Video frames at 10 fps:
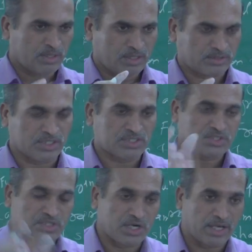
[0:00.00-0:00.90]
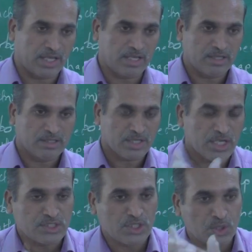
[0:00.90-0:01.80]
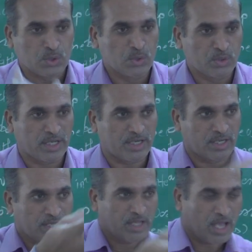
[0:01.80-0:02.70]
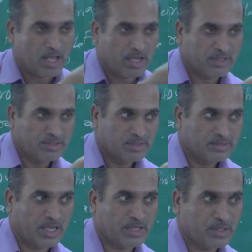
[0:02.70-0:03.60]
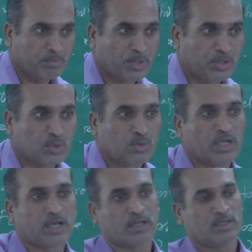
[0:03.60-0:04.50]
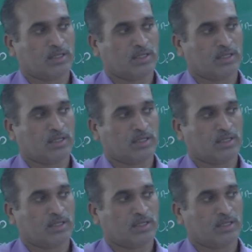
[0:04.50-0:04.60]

the study is included at a particular